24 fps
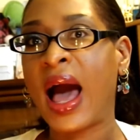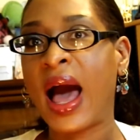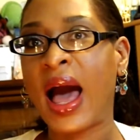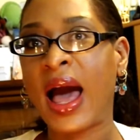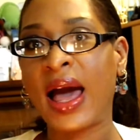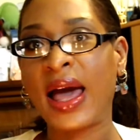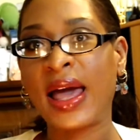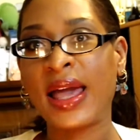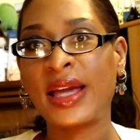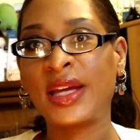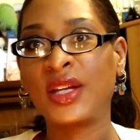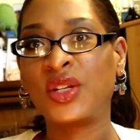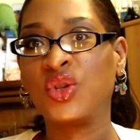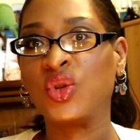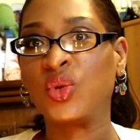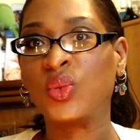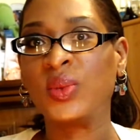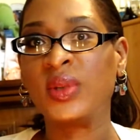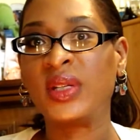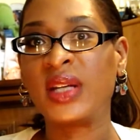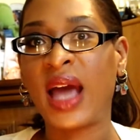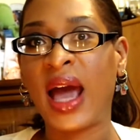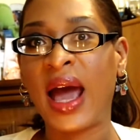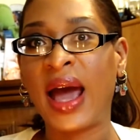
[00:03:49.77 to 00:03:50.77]
I do
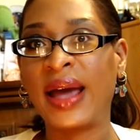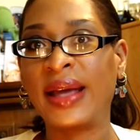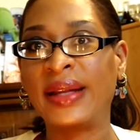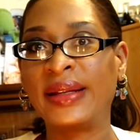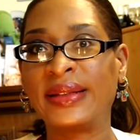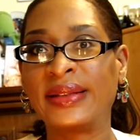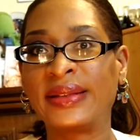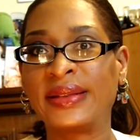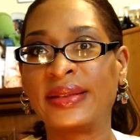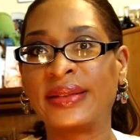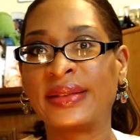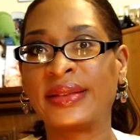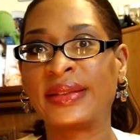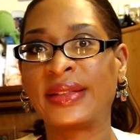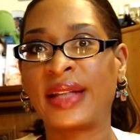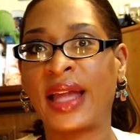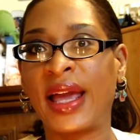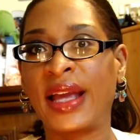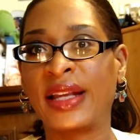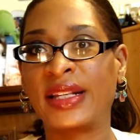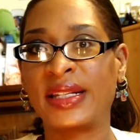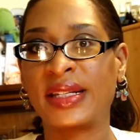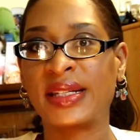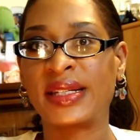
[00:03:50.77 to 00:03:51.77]
not
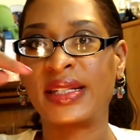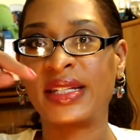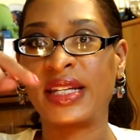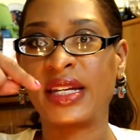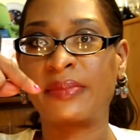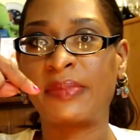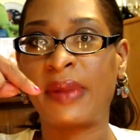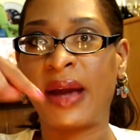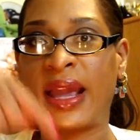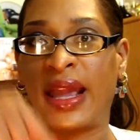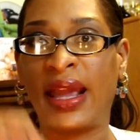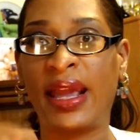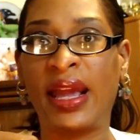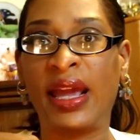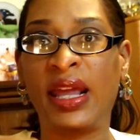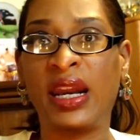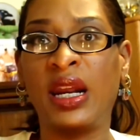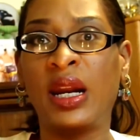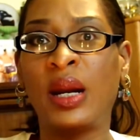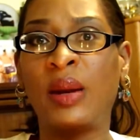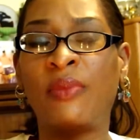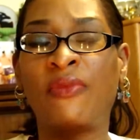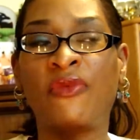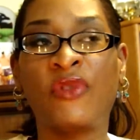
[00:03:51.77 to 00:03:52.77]
like to stick my hand
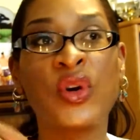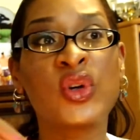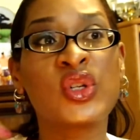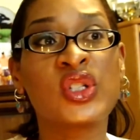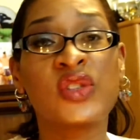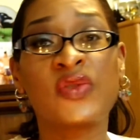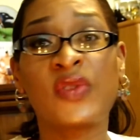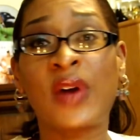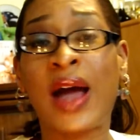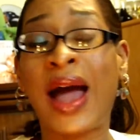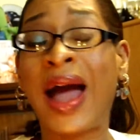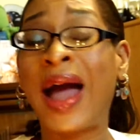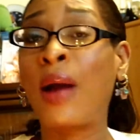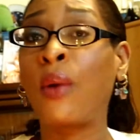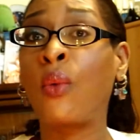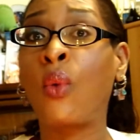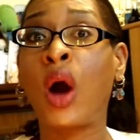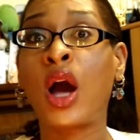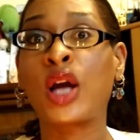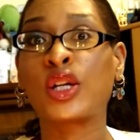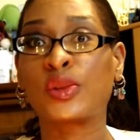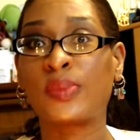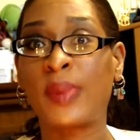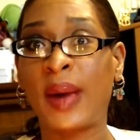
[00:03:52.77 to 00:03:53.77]
in them. First, I
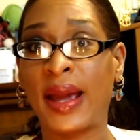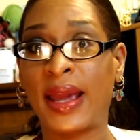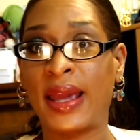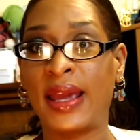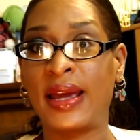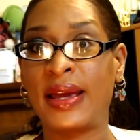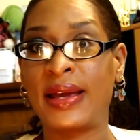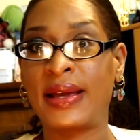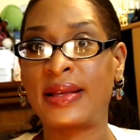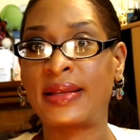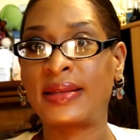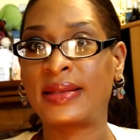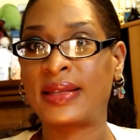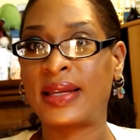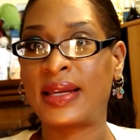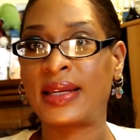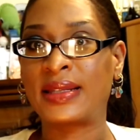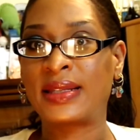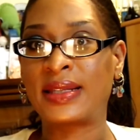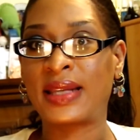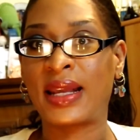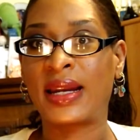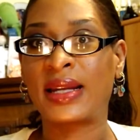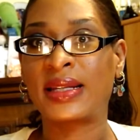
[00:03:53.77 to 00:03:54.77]
wash my hands
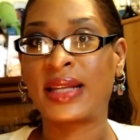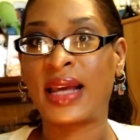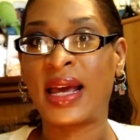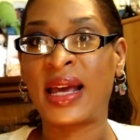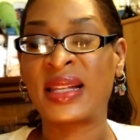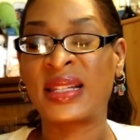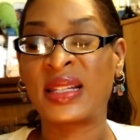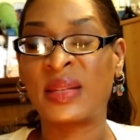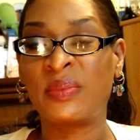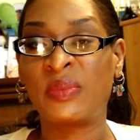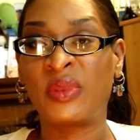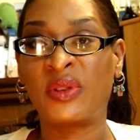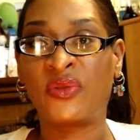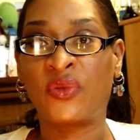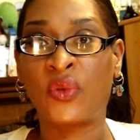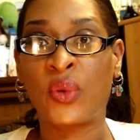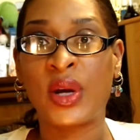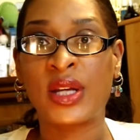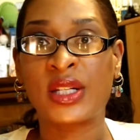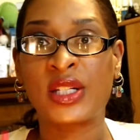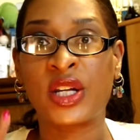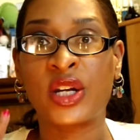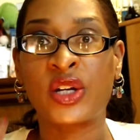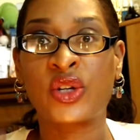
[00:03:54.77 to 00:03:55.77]
and sanitize them
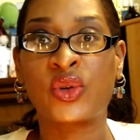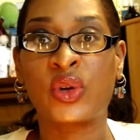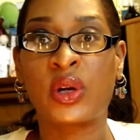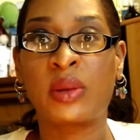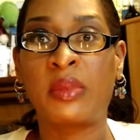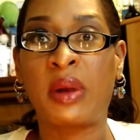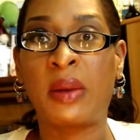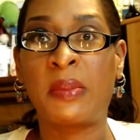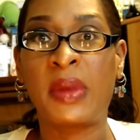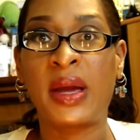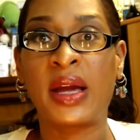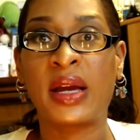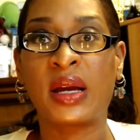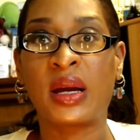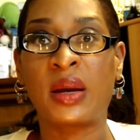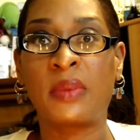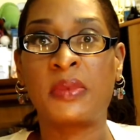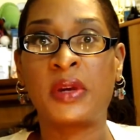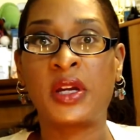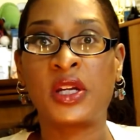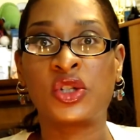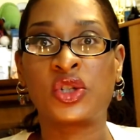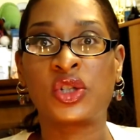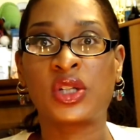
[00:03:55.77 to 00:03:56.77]
before I start doing my makeup
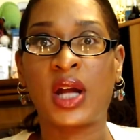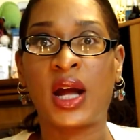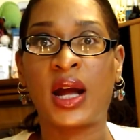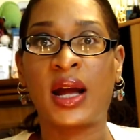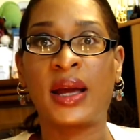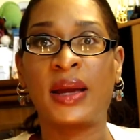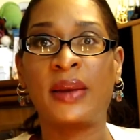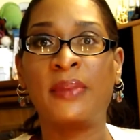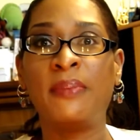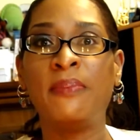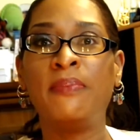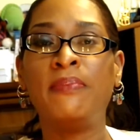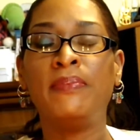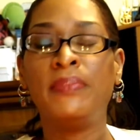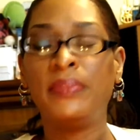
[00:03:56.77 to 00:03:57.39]
each time.